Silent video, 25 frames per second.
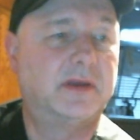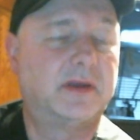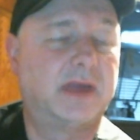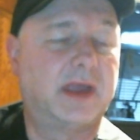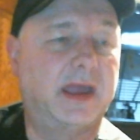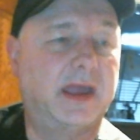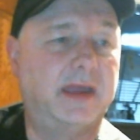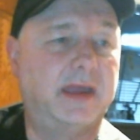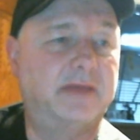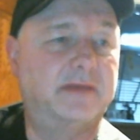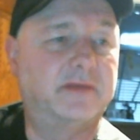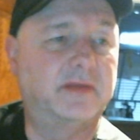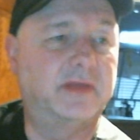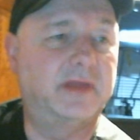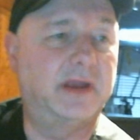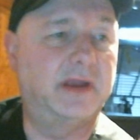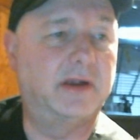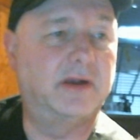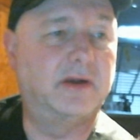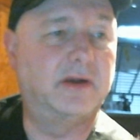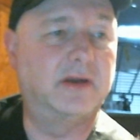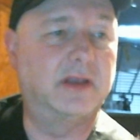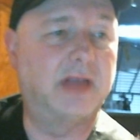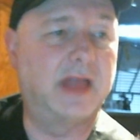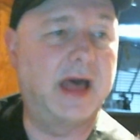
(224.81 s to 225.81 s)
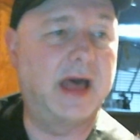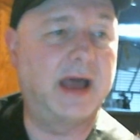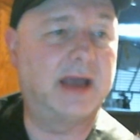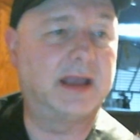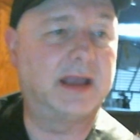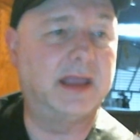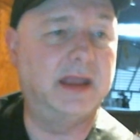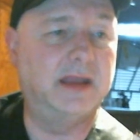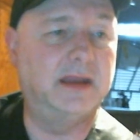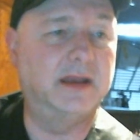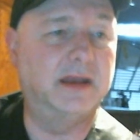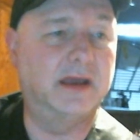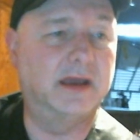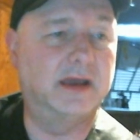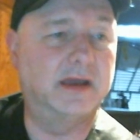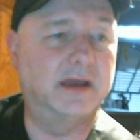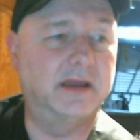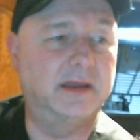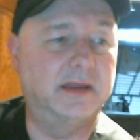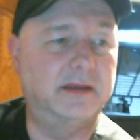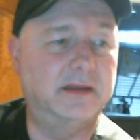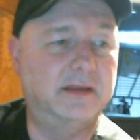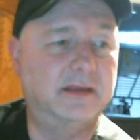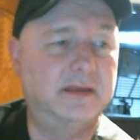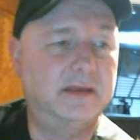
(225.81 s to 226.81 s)
Okay, so they heard locking
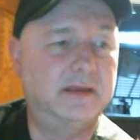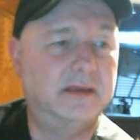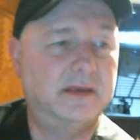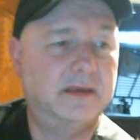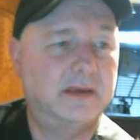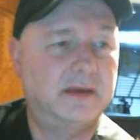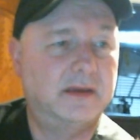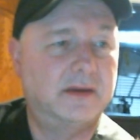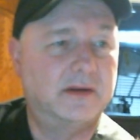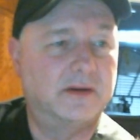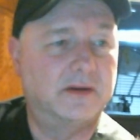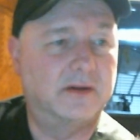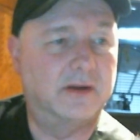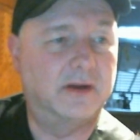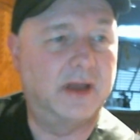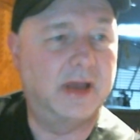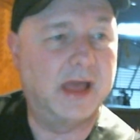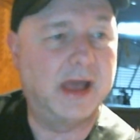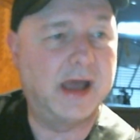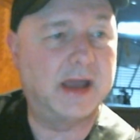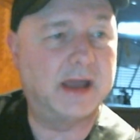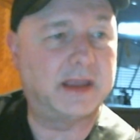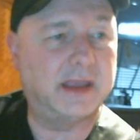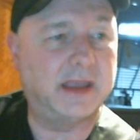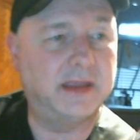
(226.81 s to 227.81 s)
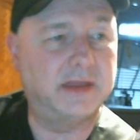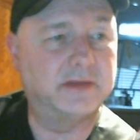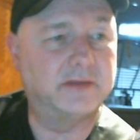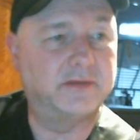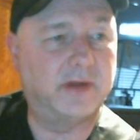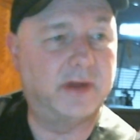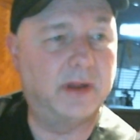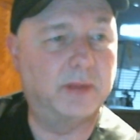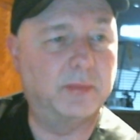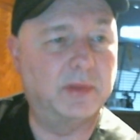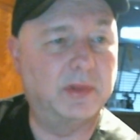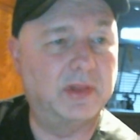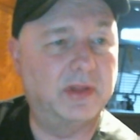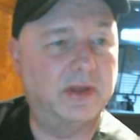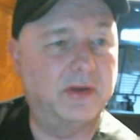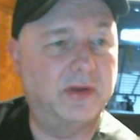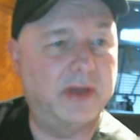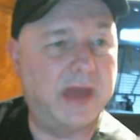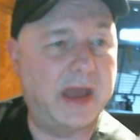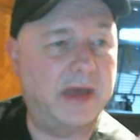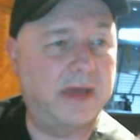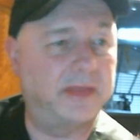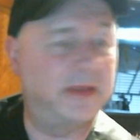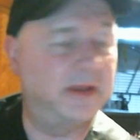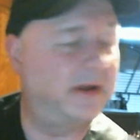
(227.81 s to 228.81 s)
nut or locking tremolo.
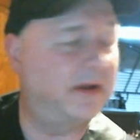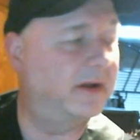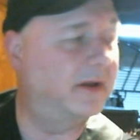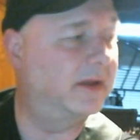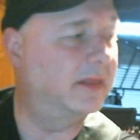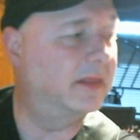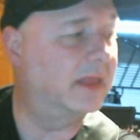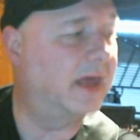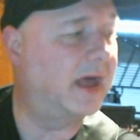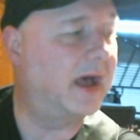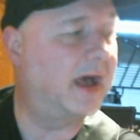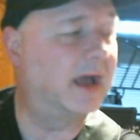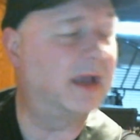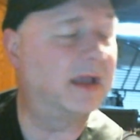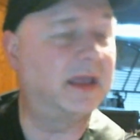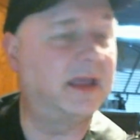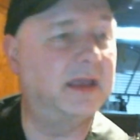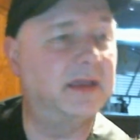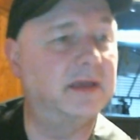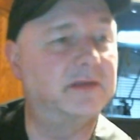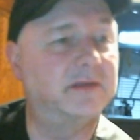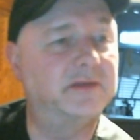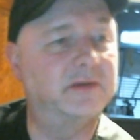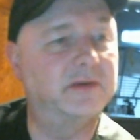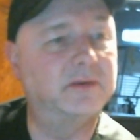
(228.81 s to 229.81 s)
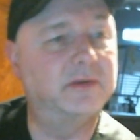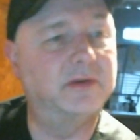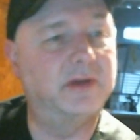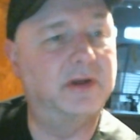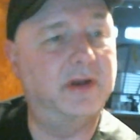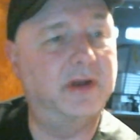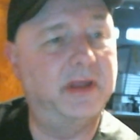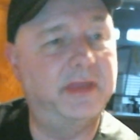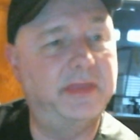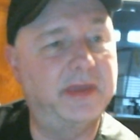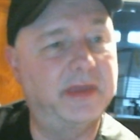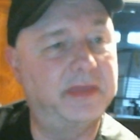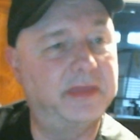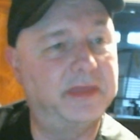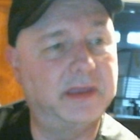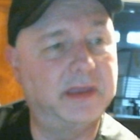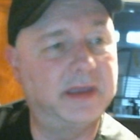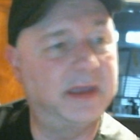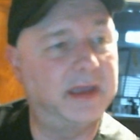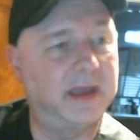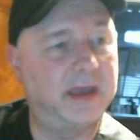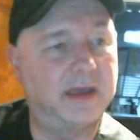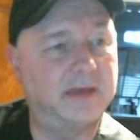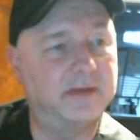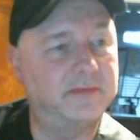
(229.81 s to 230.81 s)
Now they're hearing locking tuner and they
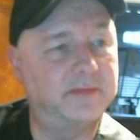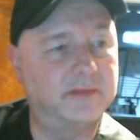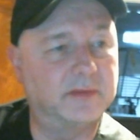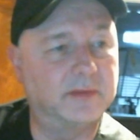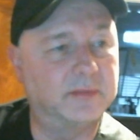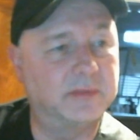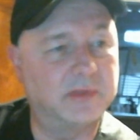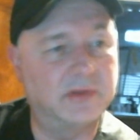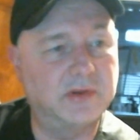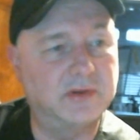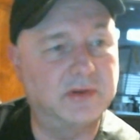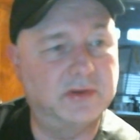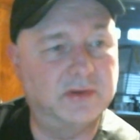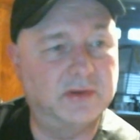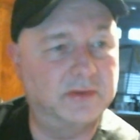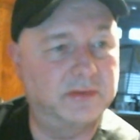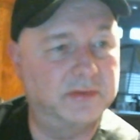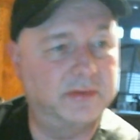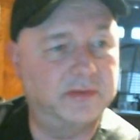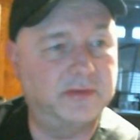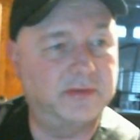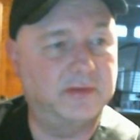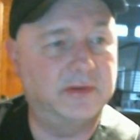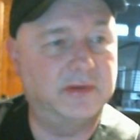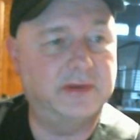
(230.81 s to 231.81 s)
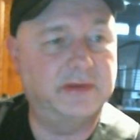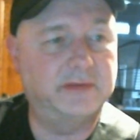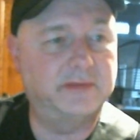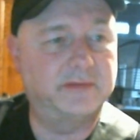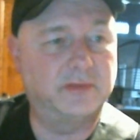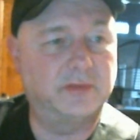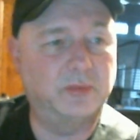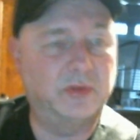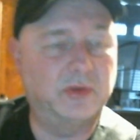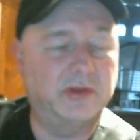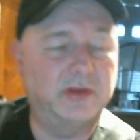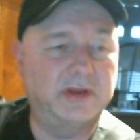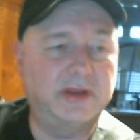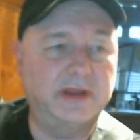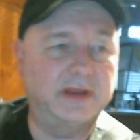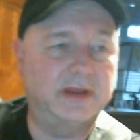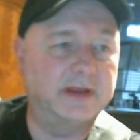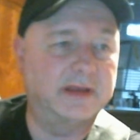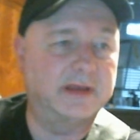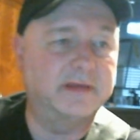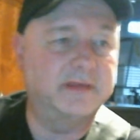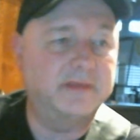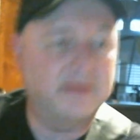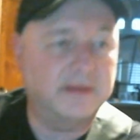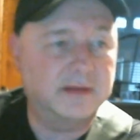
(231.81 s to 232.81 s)
think it has something to do with tuning stability. It
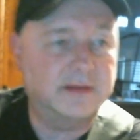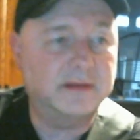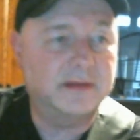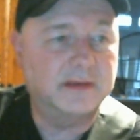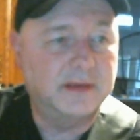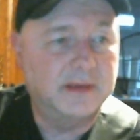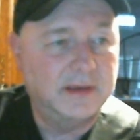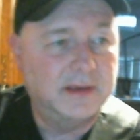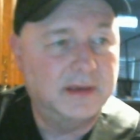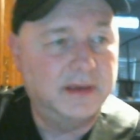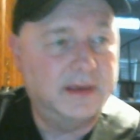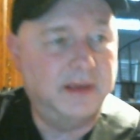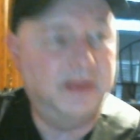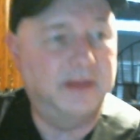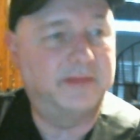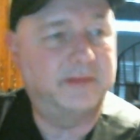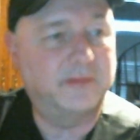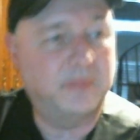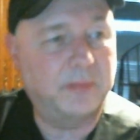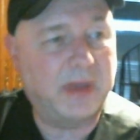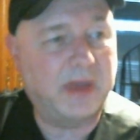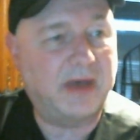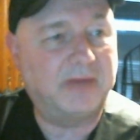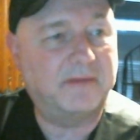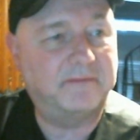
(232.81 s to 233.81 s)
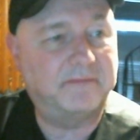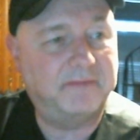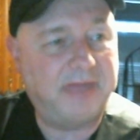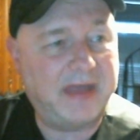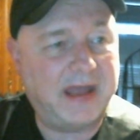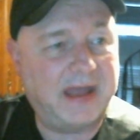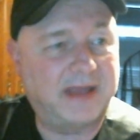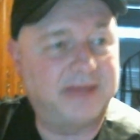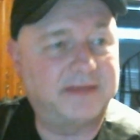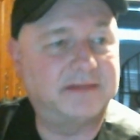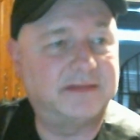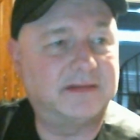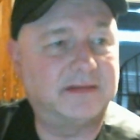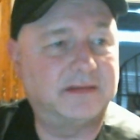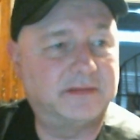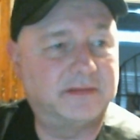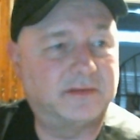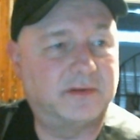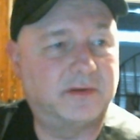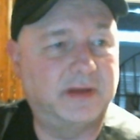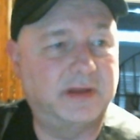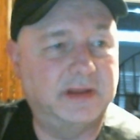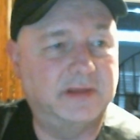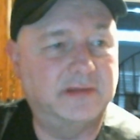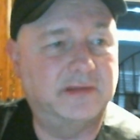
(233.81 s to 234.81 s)
doesn't. It's about fast
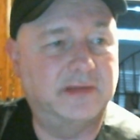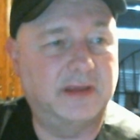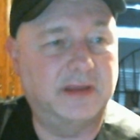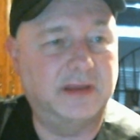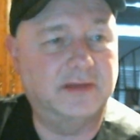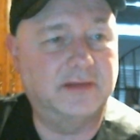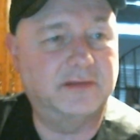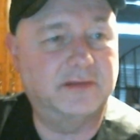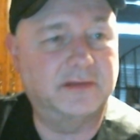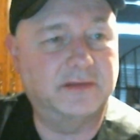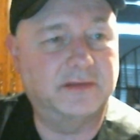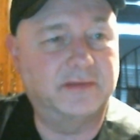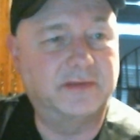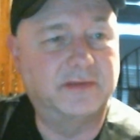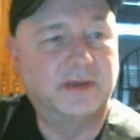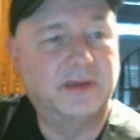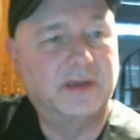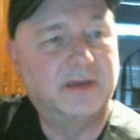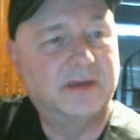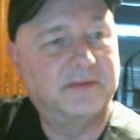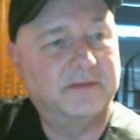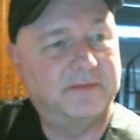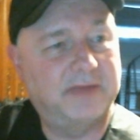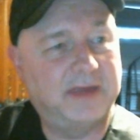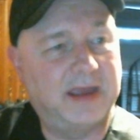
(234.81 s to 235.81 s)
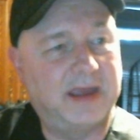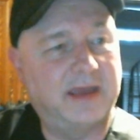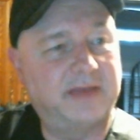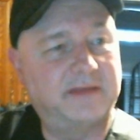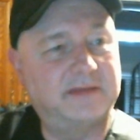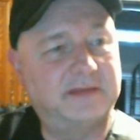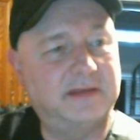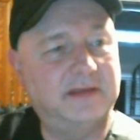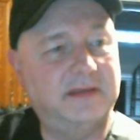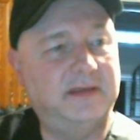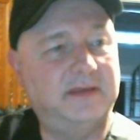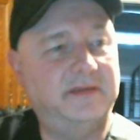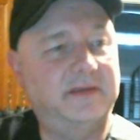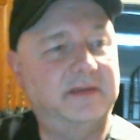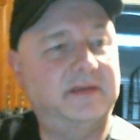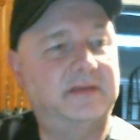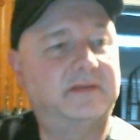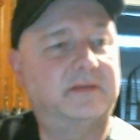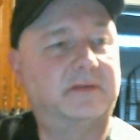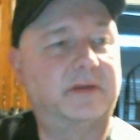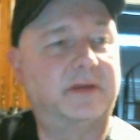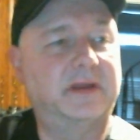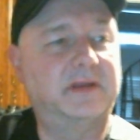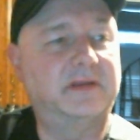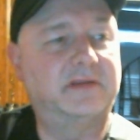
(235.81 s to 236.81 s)
string changes. Fast, easy
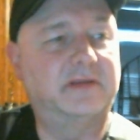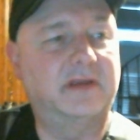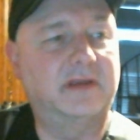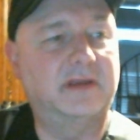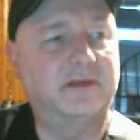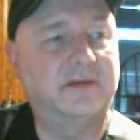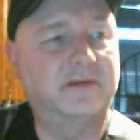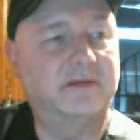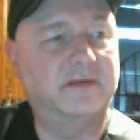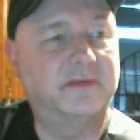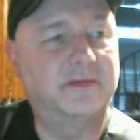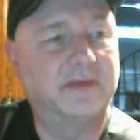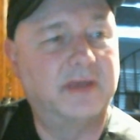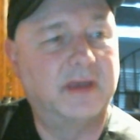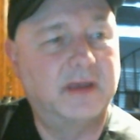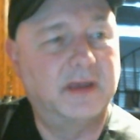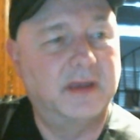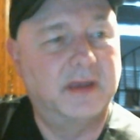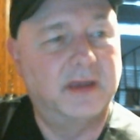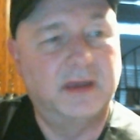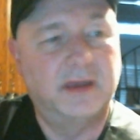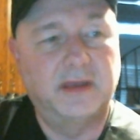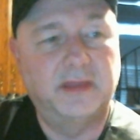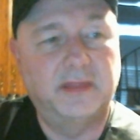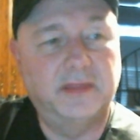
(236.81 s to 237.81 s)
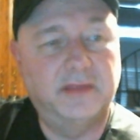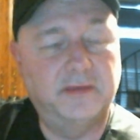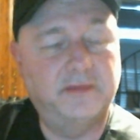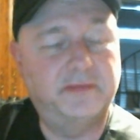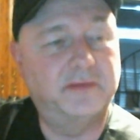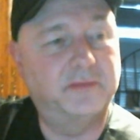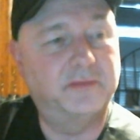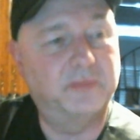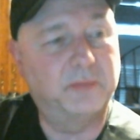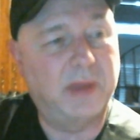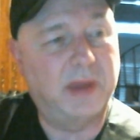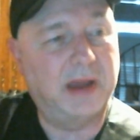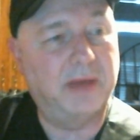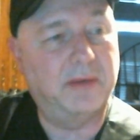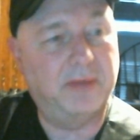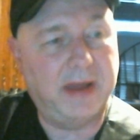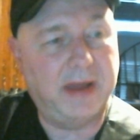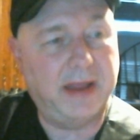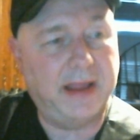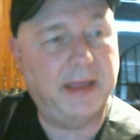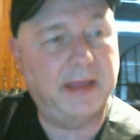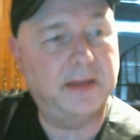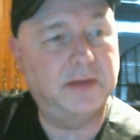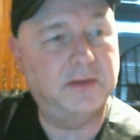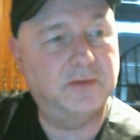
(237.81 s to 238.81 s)
string changes. This is my
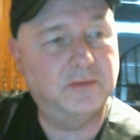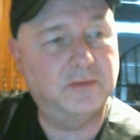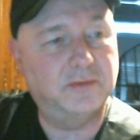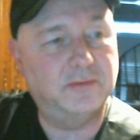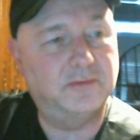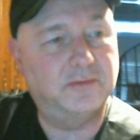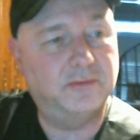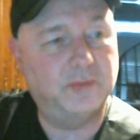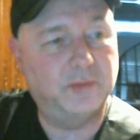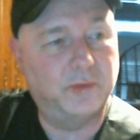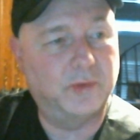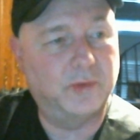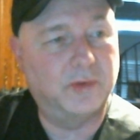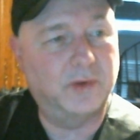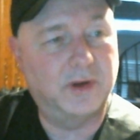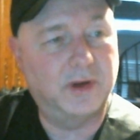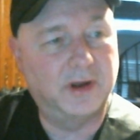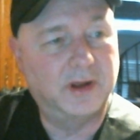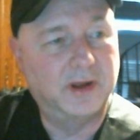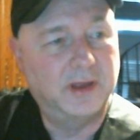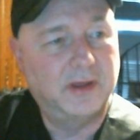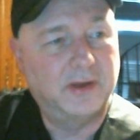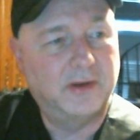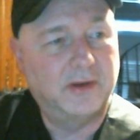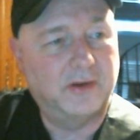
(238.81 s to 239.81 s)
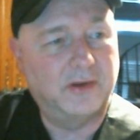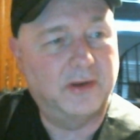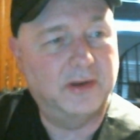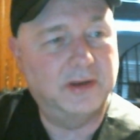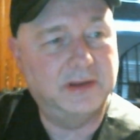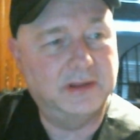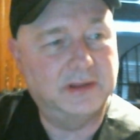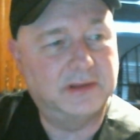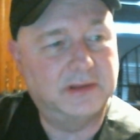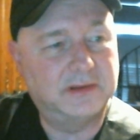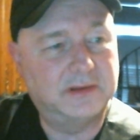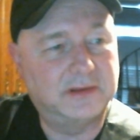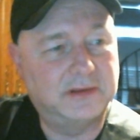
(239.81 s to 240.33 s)
rant du jour on